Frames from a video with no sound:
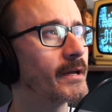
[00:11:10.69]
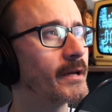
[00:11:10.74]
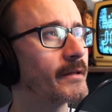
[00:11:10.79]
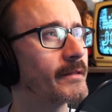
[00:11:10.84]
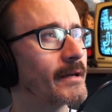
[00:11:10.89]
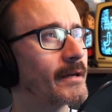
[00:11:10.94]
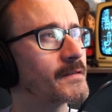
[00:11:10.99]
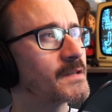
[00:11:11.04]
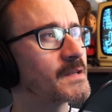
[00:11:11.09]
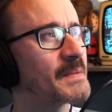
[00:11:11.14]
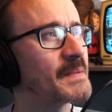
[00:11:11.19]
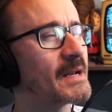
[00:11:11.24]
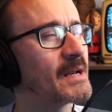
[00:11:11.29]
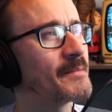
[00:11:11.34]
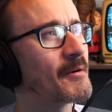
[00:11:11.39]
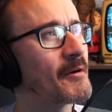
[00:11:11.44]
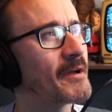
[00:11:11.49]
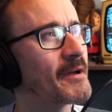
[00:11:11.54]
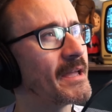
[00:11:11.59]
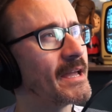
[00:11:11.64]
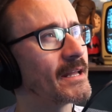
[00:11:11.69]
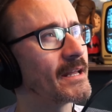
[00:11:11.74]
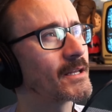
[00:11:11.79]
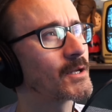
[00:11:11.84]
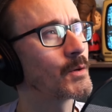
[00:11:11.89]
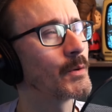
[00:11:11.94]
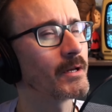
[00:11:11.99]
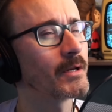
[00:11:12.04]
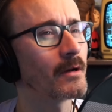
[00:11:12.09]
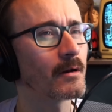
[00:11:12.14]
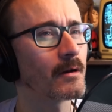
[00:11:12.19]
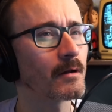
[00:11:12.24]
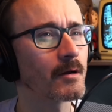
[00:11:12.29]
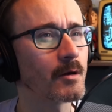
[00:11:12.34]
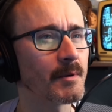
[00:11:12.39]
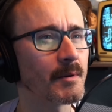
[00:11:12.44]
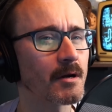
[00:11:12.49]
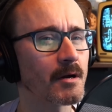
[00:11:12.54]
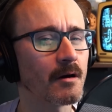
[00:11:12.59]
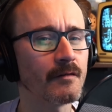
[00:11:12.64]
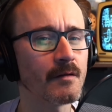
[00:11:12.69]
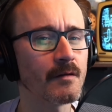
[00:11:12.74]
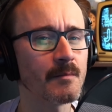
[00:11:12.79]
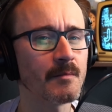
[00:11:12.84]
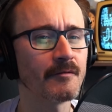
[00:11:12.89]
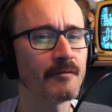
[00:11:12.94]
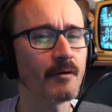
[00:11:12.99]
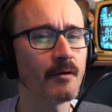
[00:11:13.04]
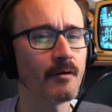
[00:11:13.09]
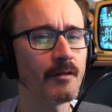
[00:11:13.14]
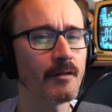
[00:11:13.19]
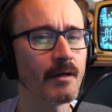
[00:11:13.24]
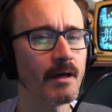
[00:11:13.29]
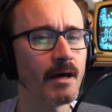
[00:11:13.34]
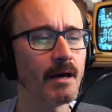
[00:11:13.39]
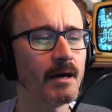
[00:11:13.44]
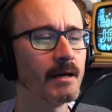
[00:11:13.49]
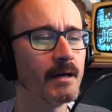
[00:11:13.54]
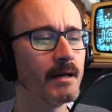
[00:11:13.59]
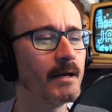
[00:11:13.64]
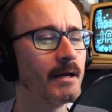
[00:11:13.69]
I think I've spent about £8 on a cup of coffee before there.